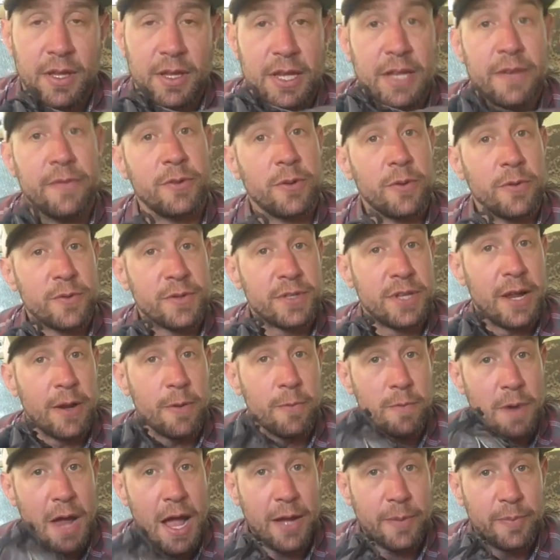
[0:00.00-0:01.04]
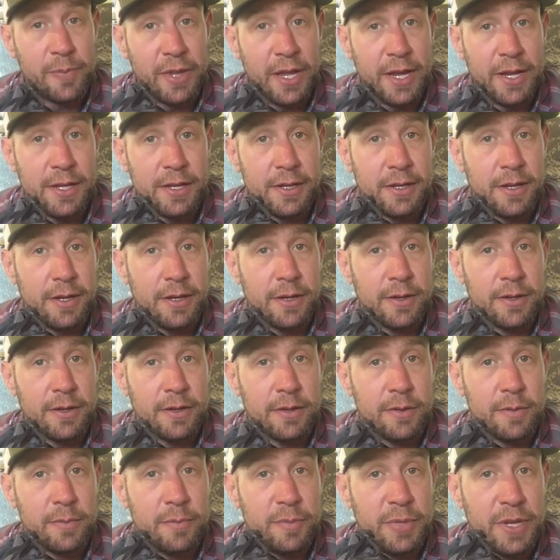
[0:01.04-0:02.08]
Even though there's not a rock plate in
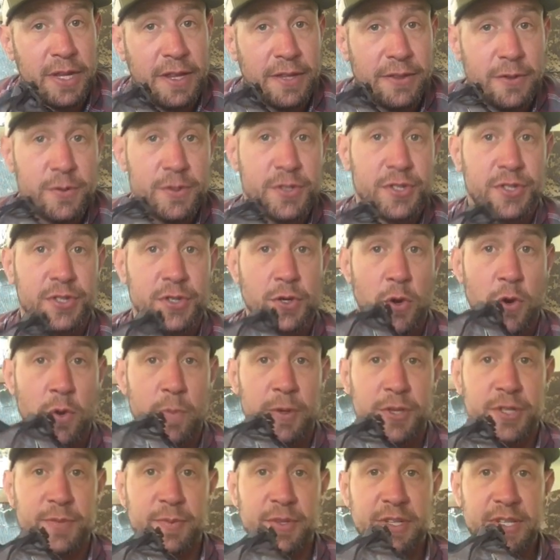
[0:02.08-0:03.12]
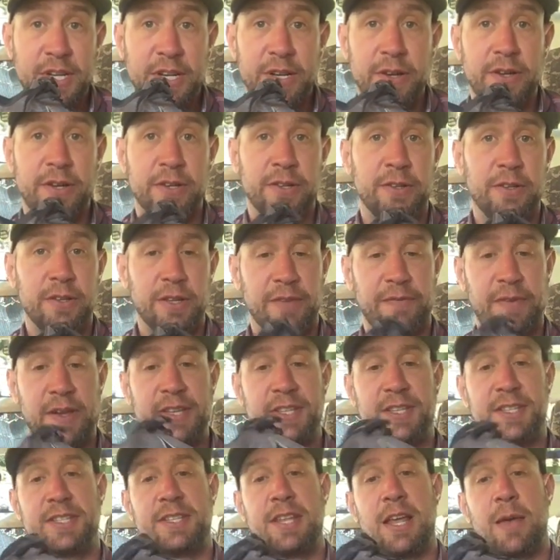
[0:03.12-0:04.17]
here, being that there's so much material, if I
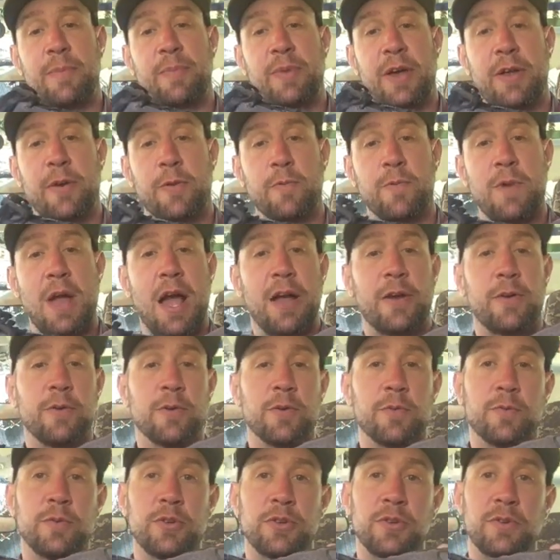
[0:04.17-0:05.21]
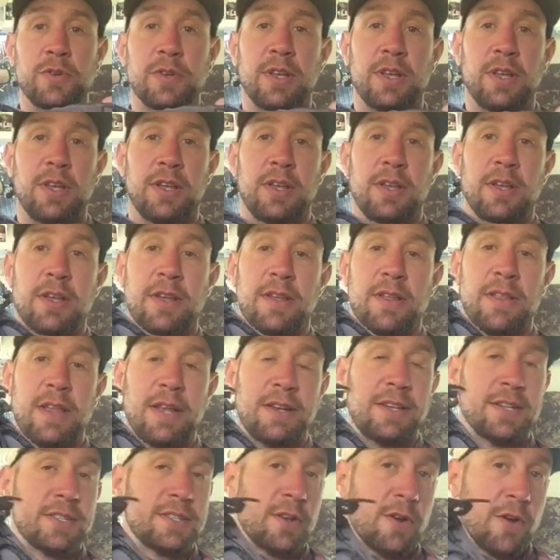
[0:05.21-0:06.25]
step on a rock or a root,
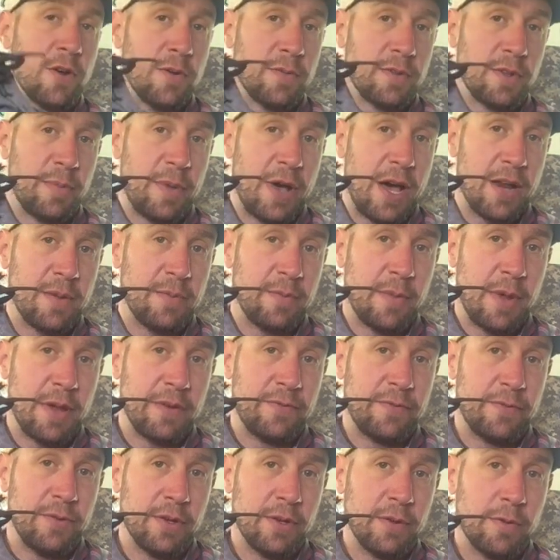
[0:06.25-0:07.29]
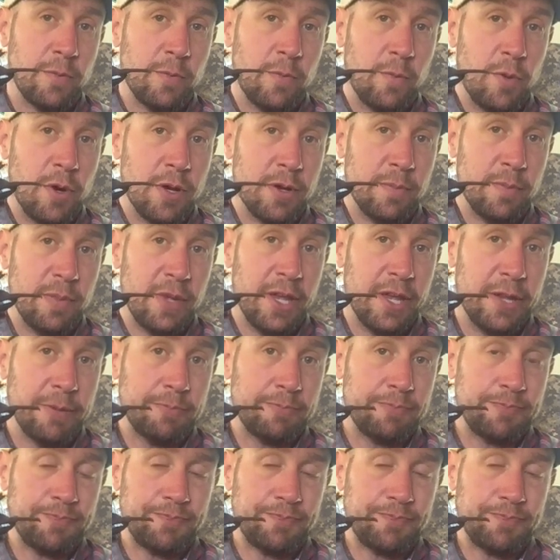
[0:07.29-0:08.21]
that doesn't hurt the bottom of my foot one bit.